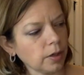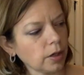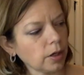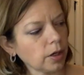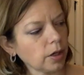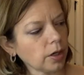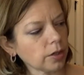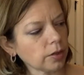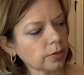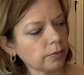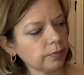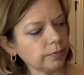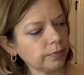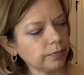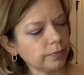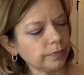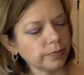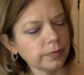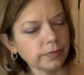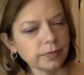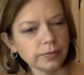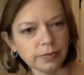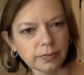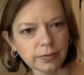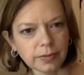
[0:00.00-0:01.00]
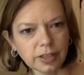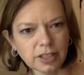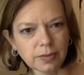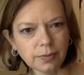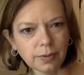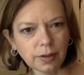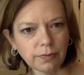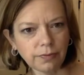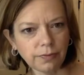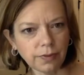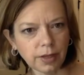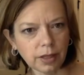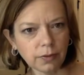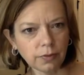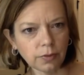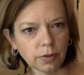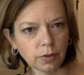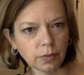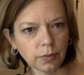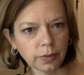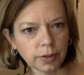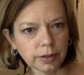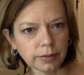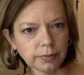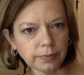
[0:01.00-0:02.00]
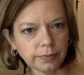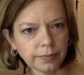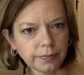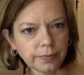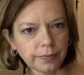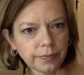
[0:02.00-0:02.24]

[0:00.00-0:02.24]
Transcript: Autumn, that's my favorite one.